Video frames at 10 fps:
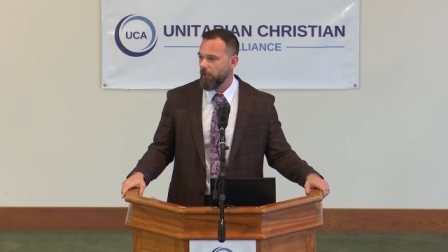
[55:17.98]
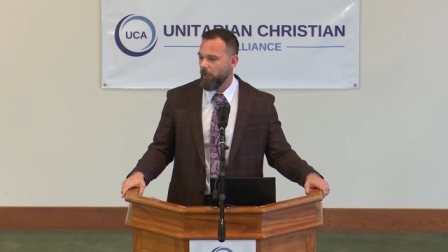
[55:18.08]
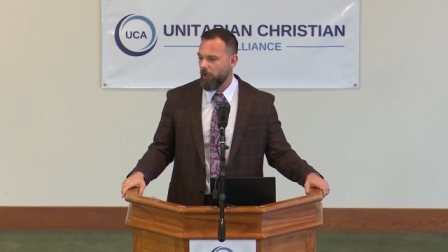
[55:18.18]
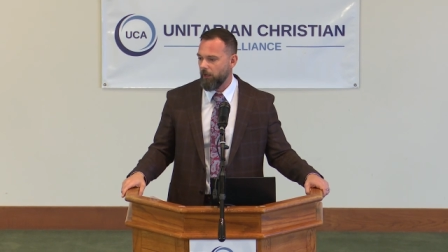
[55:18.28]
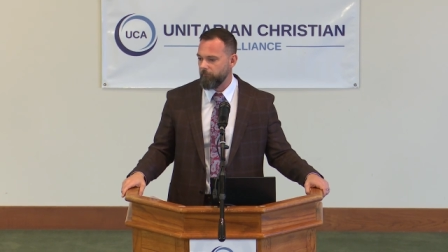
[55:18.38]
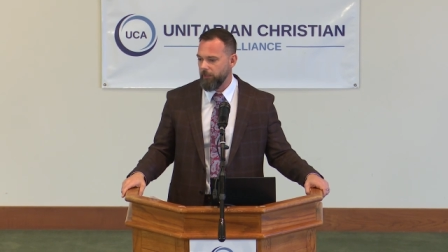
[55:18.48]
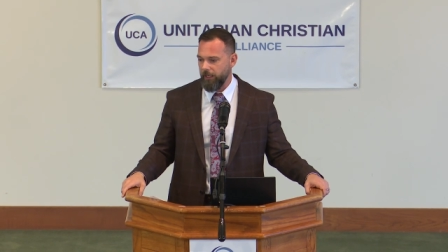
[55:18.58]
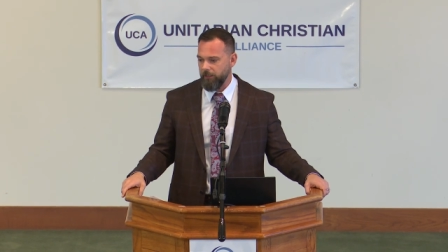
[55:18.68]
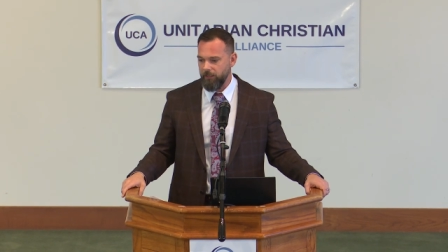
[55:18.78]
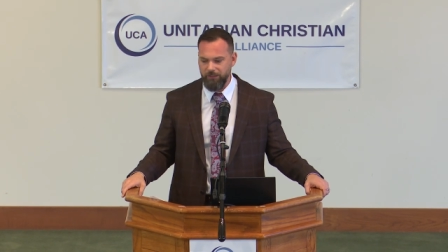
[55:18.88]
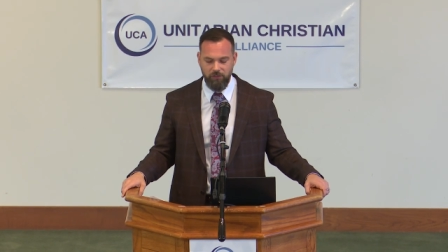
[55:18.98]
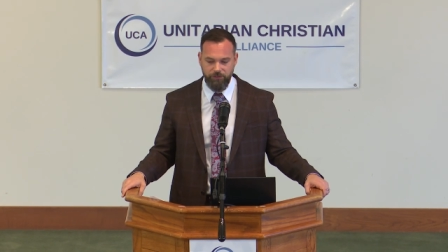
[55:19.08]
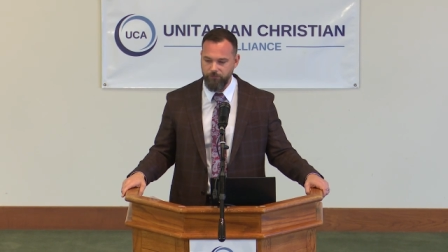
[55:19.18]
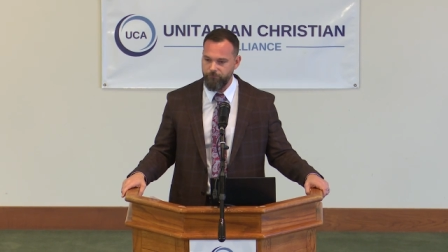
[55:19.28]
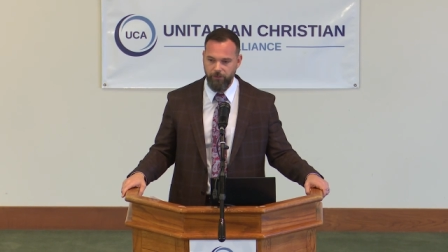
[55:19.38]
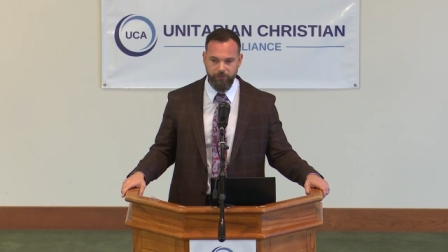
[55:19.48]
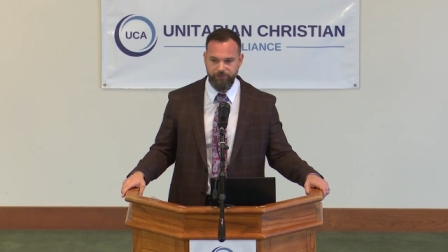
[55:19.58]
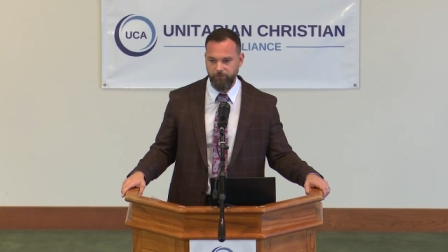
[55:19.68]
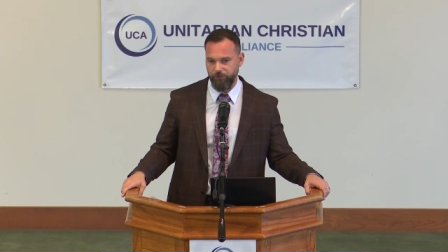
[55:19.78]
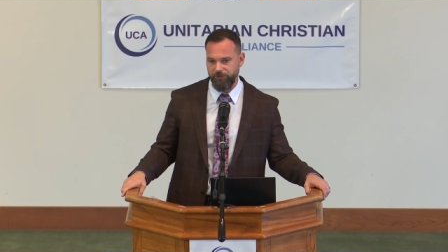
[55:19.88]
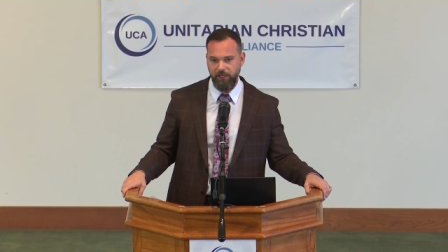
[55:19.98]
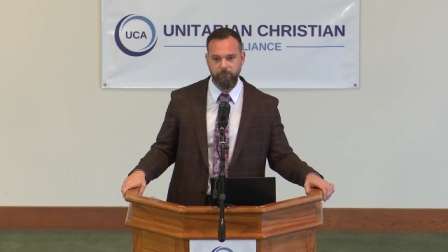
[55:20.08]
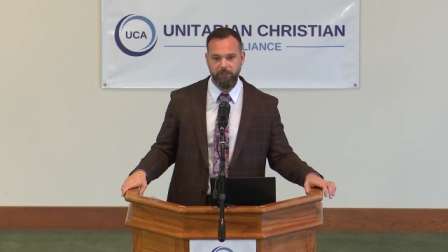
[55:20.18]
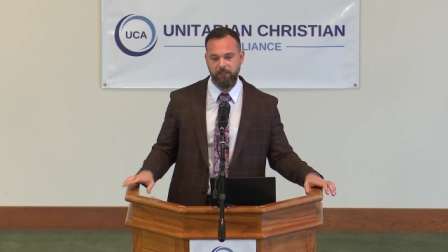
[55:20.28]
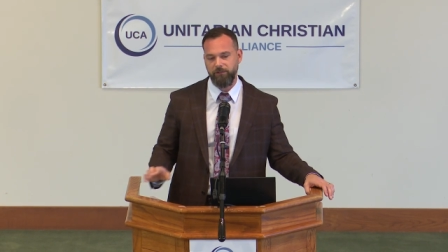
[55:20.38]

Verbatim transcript: Um, and it's just a very simple statement.